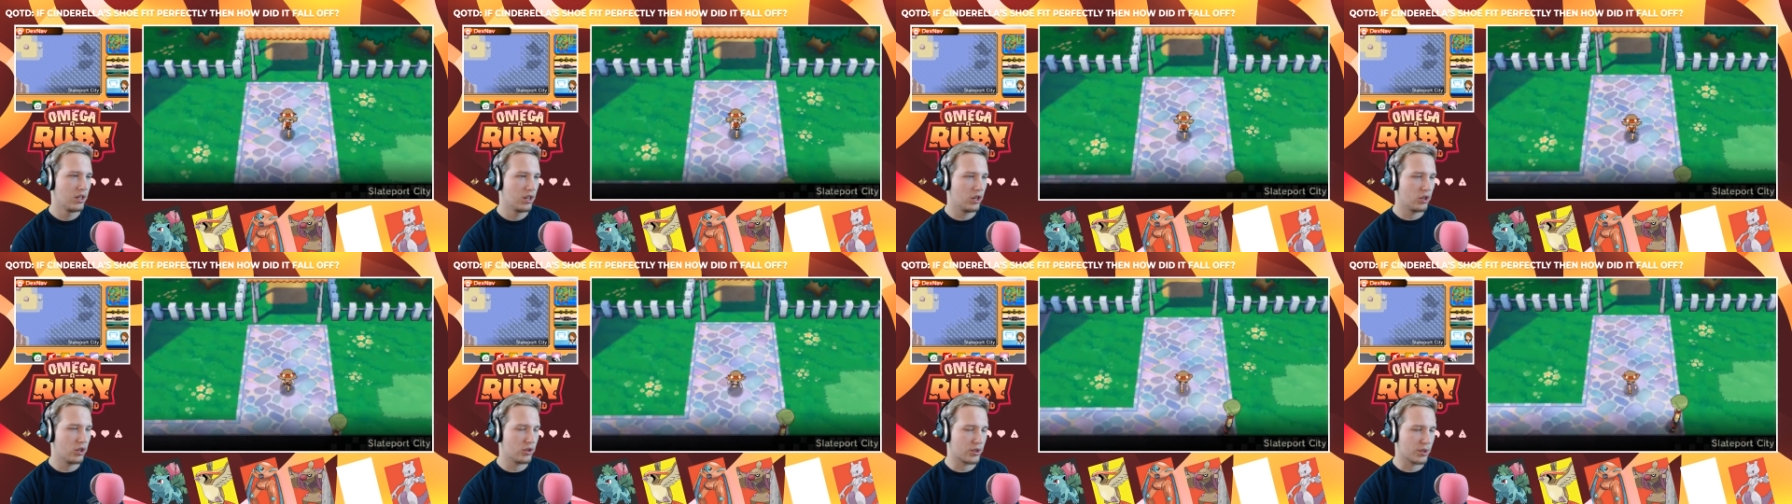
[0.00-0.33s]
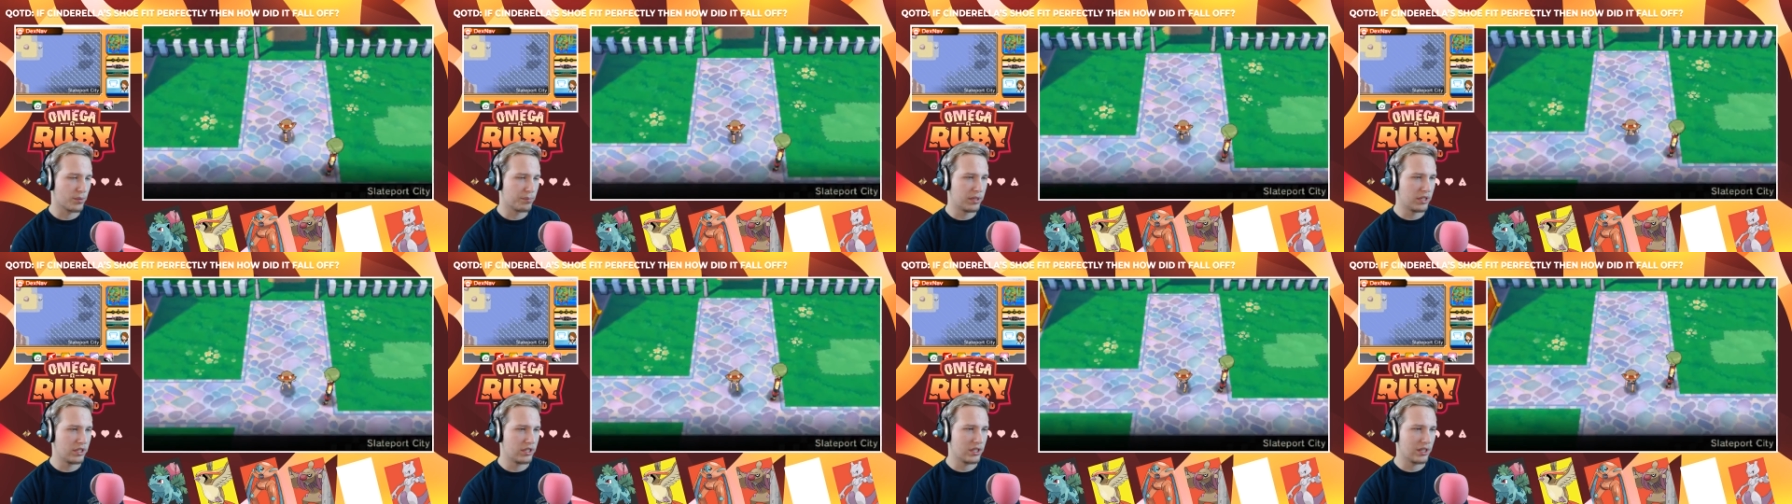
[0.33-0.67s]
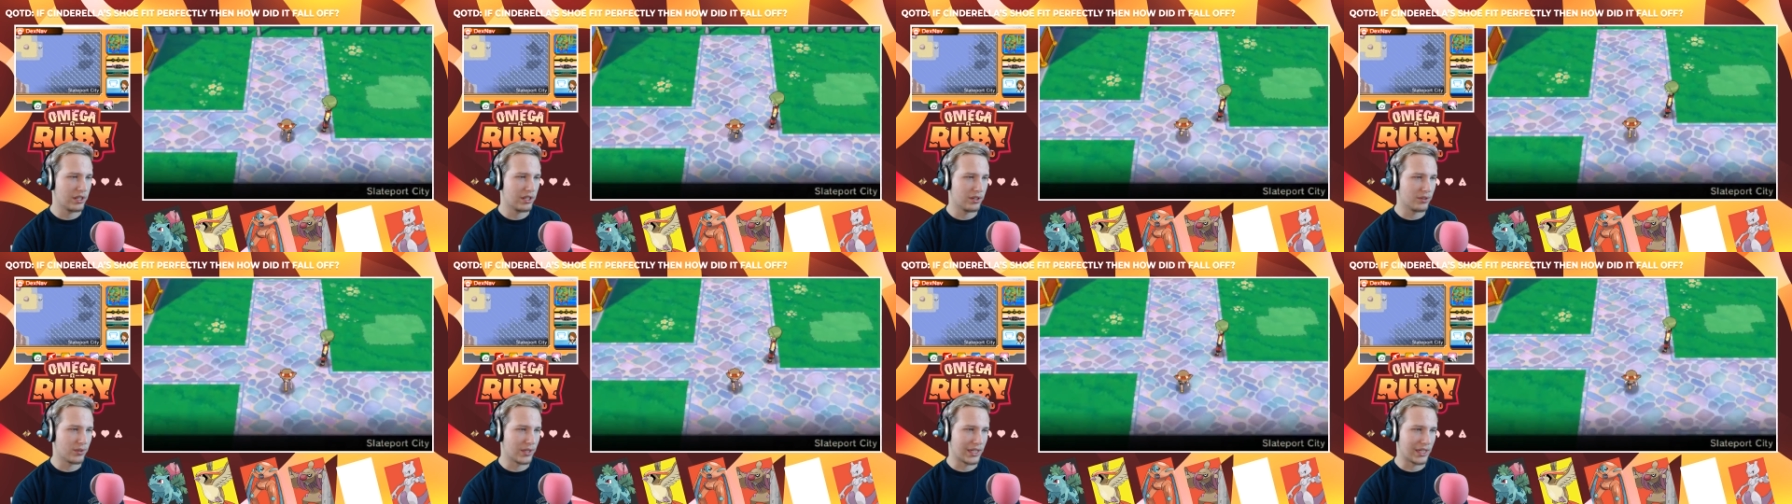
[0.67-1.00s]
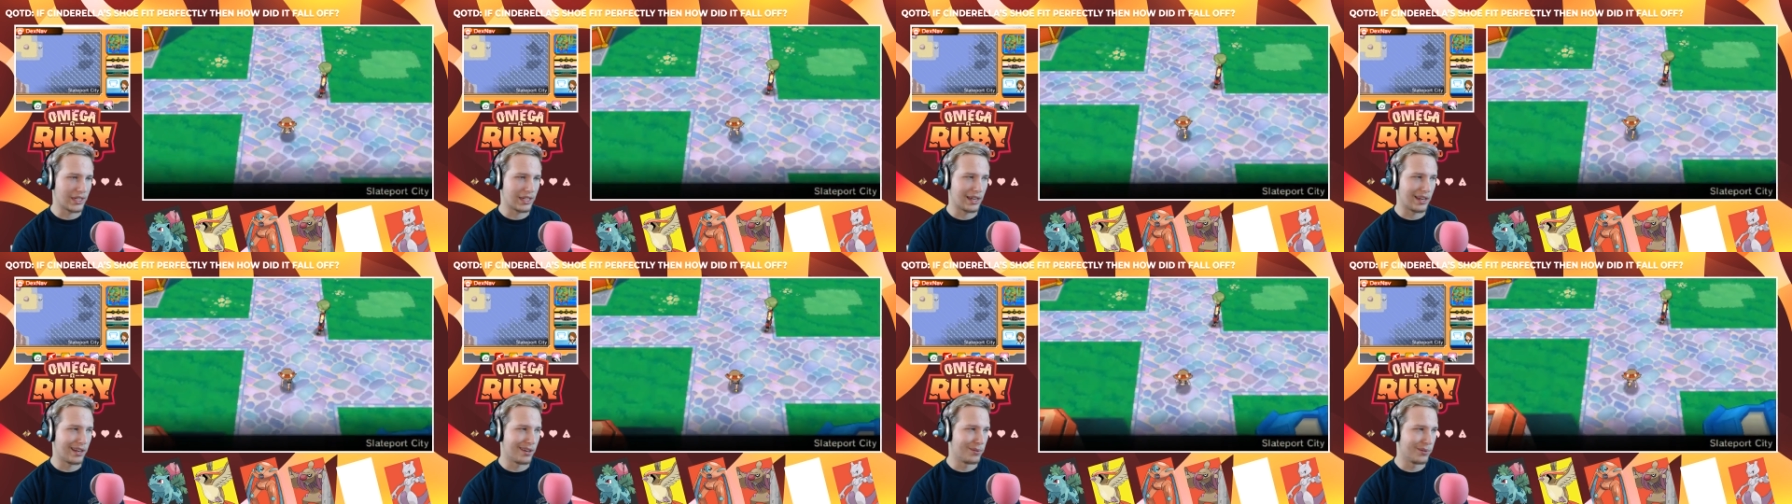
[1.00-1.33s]
Also, Pidgey Hill is
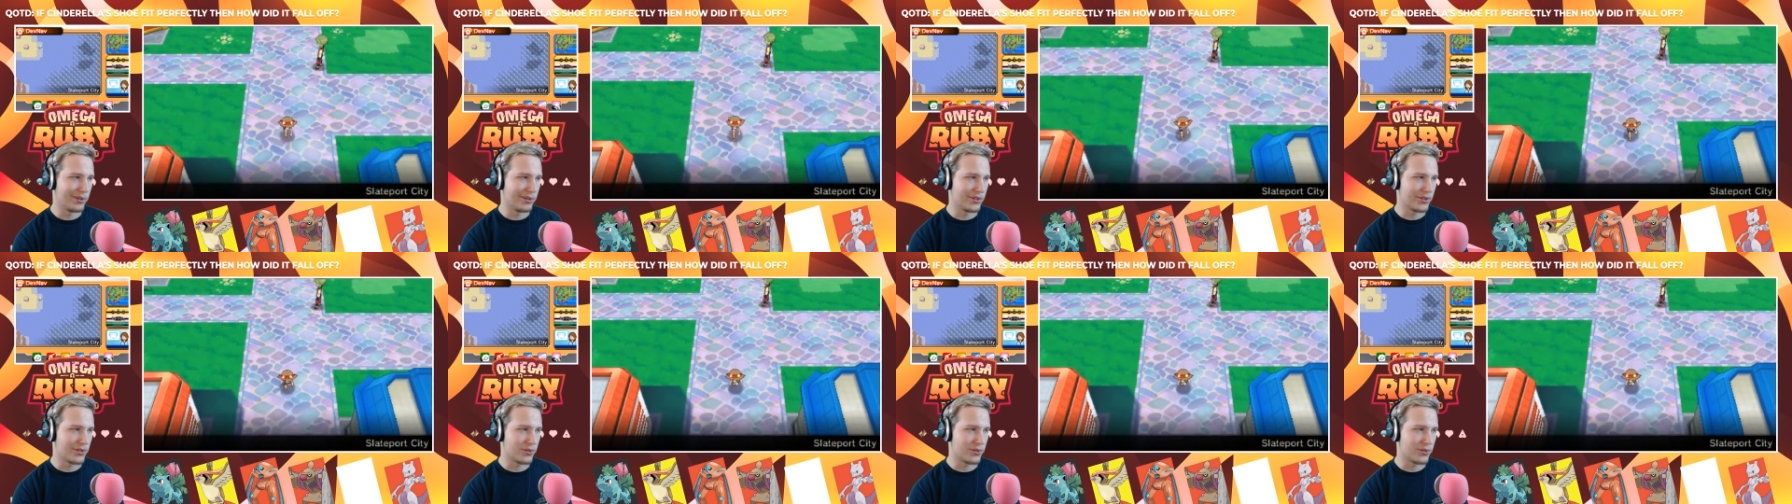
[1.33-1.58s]
like kind of really